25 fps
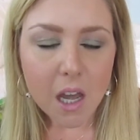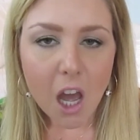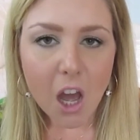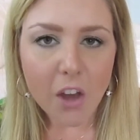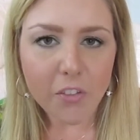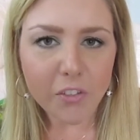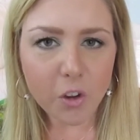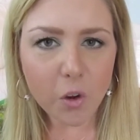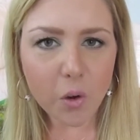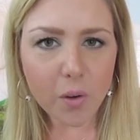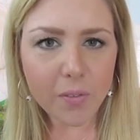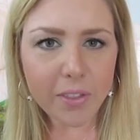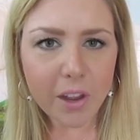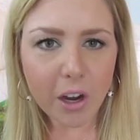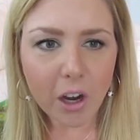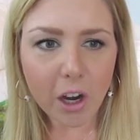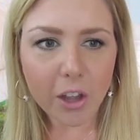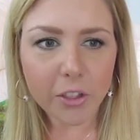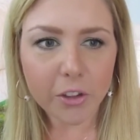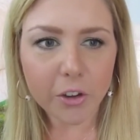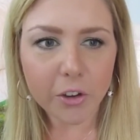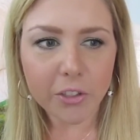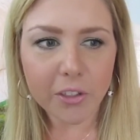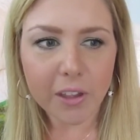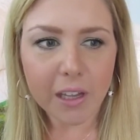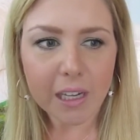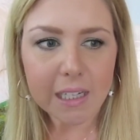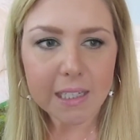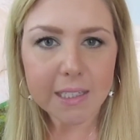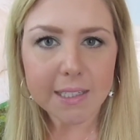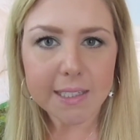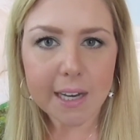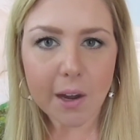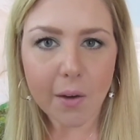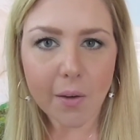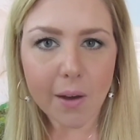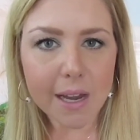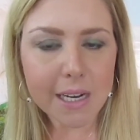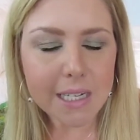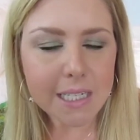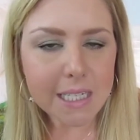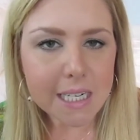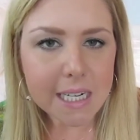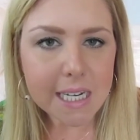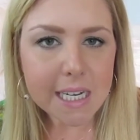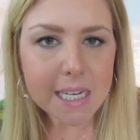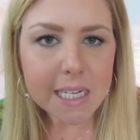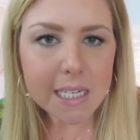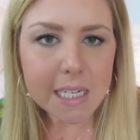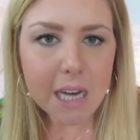A few of their other things. Now I
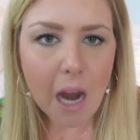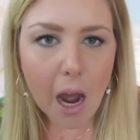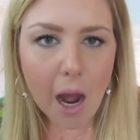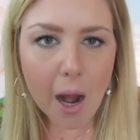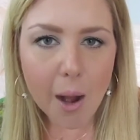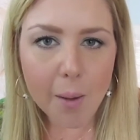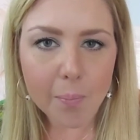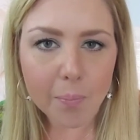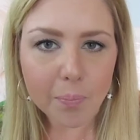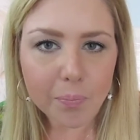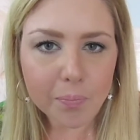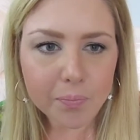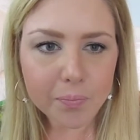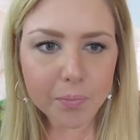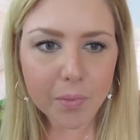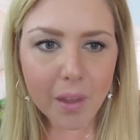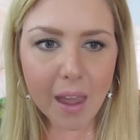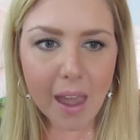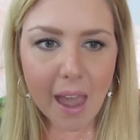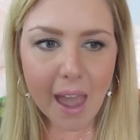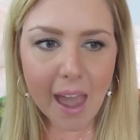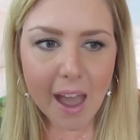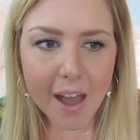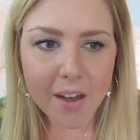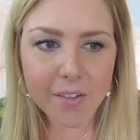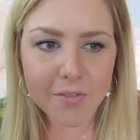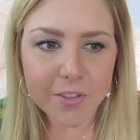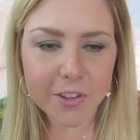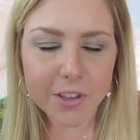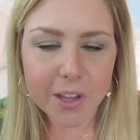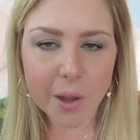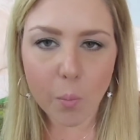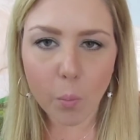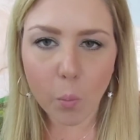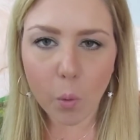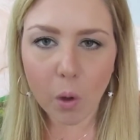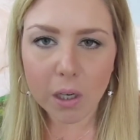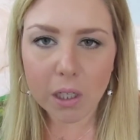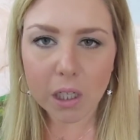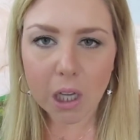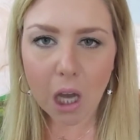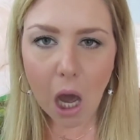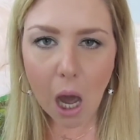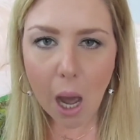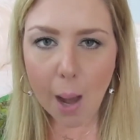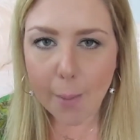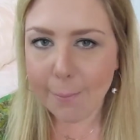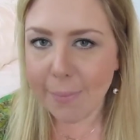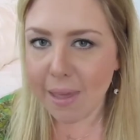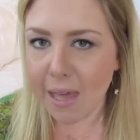did have someone
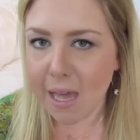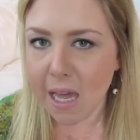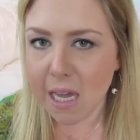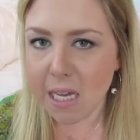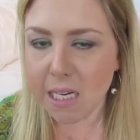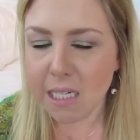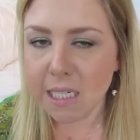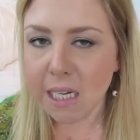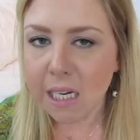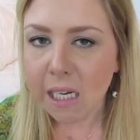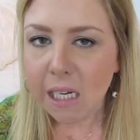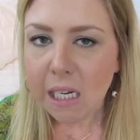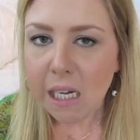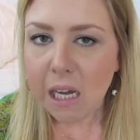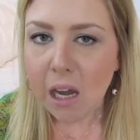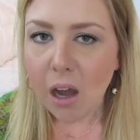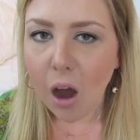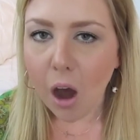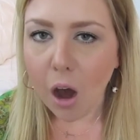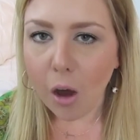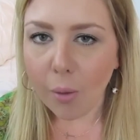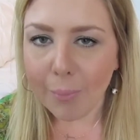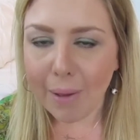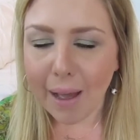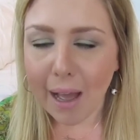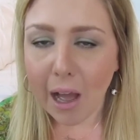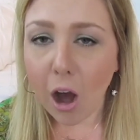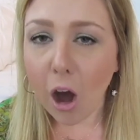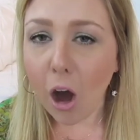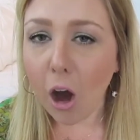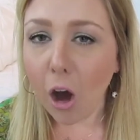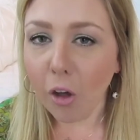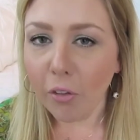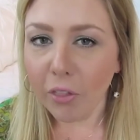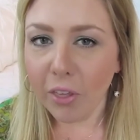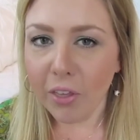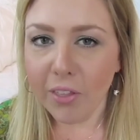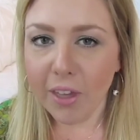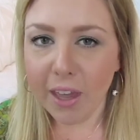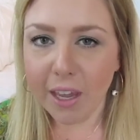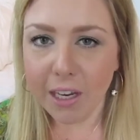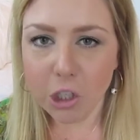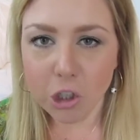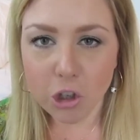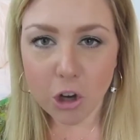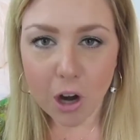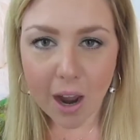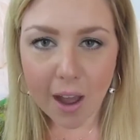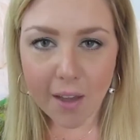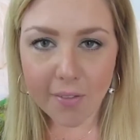comment on my haul that they had
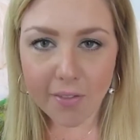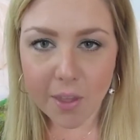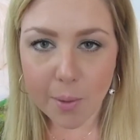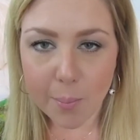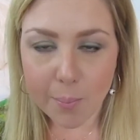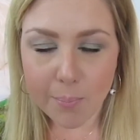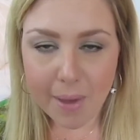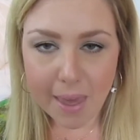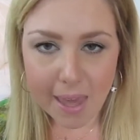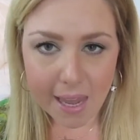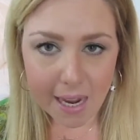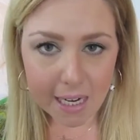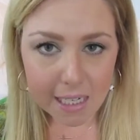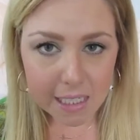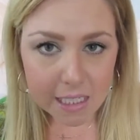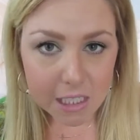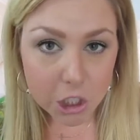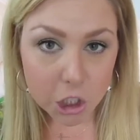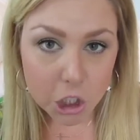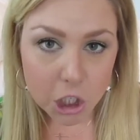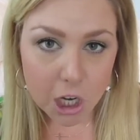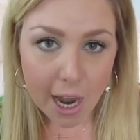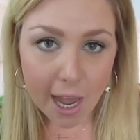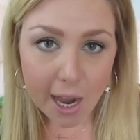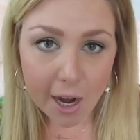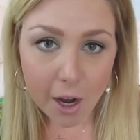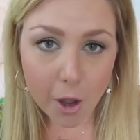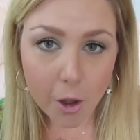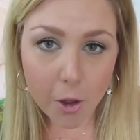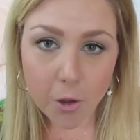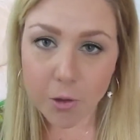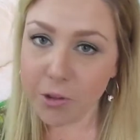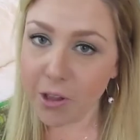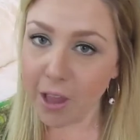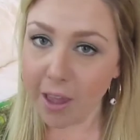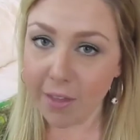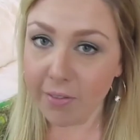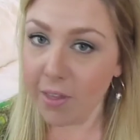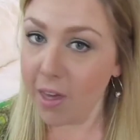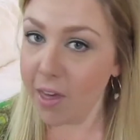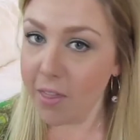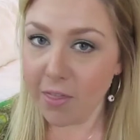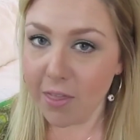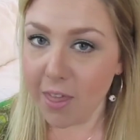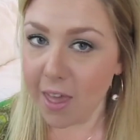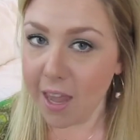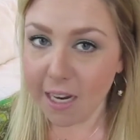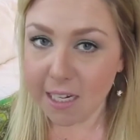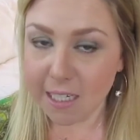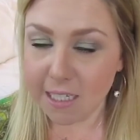tried the baked shadows and
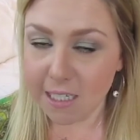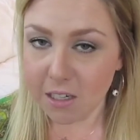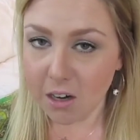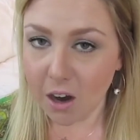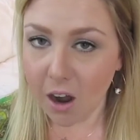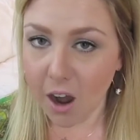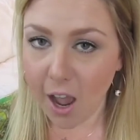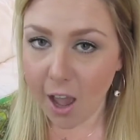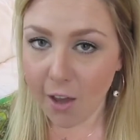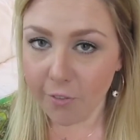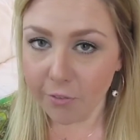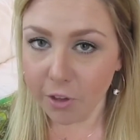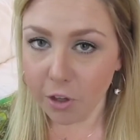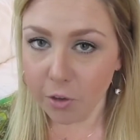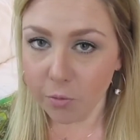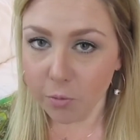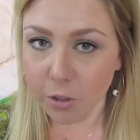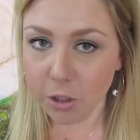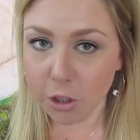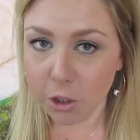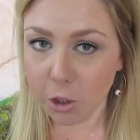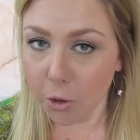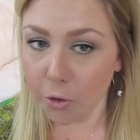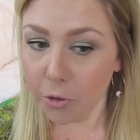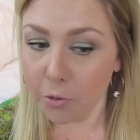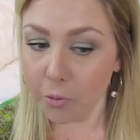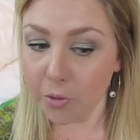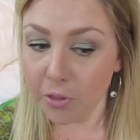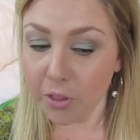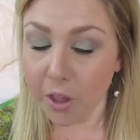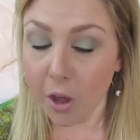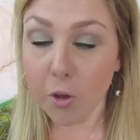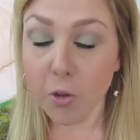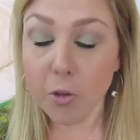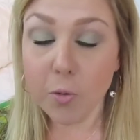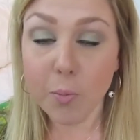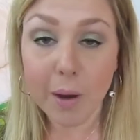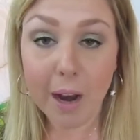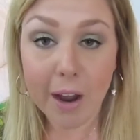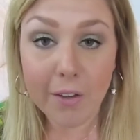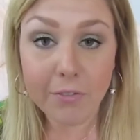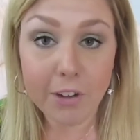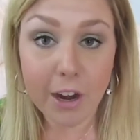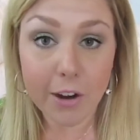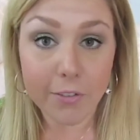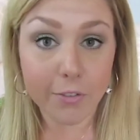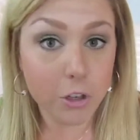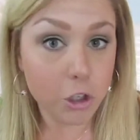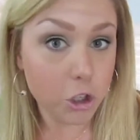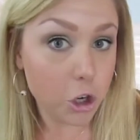that they did not have good results with those, but I've
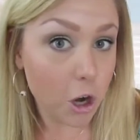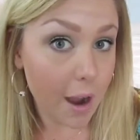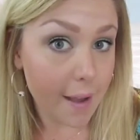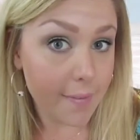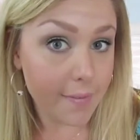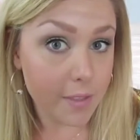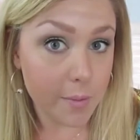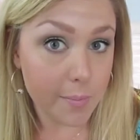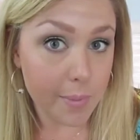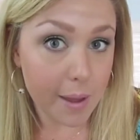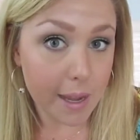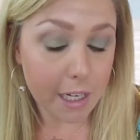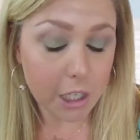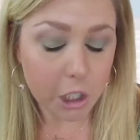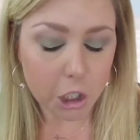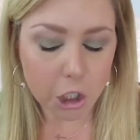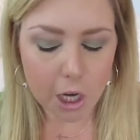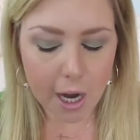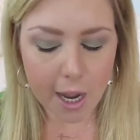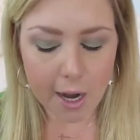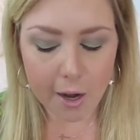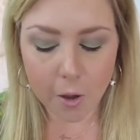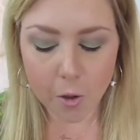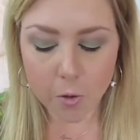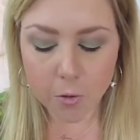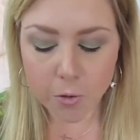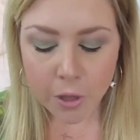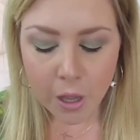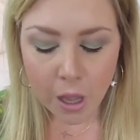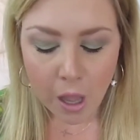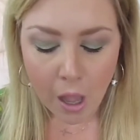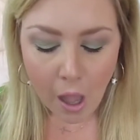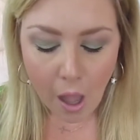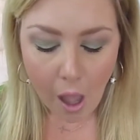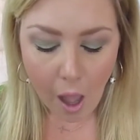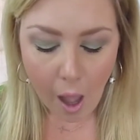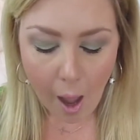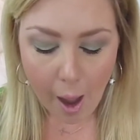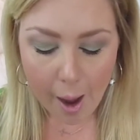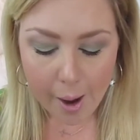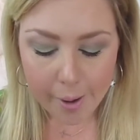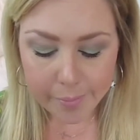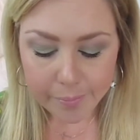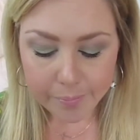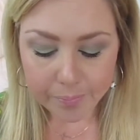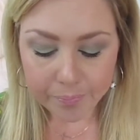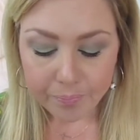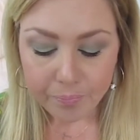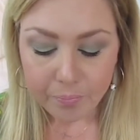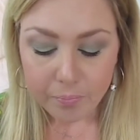never tried the baked shadows.
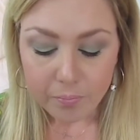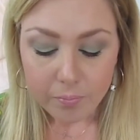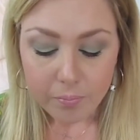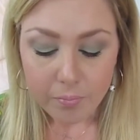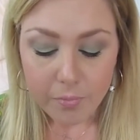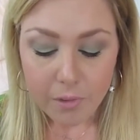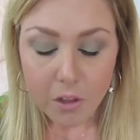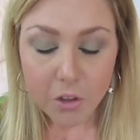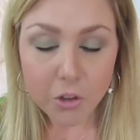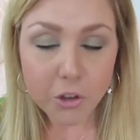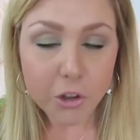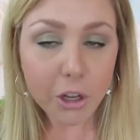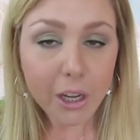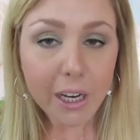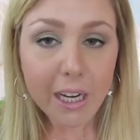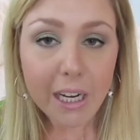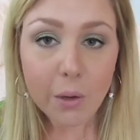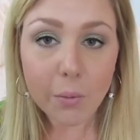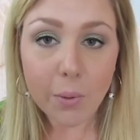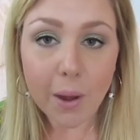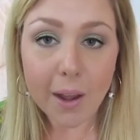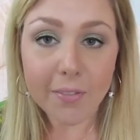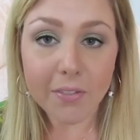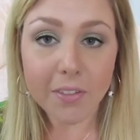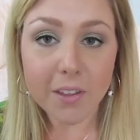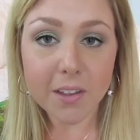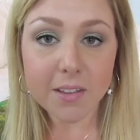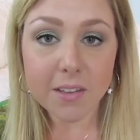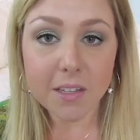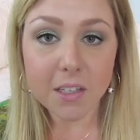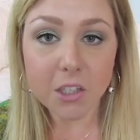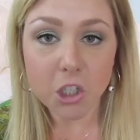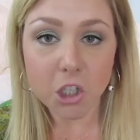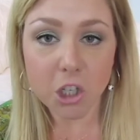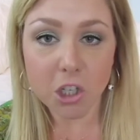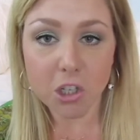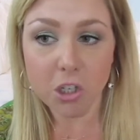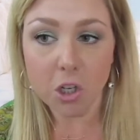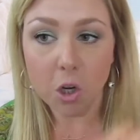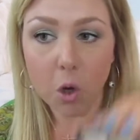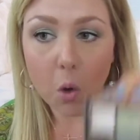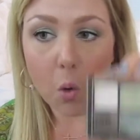So anyway, this is just a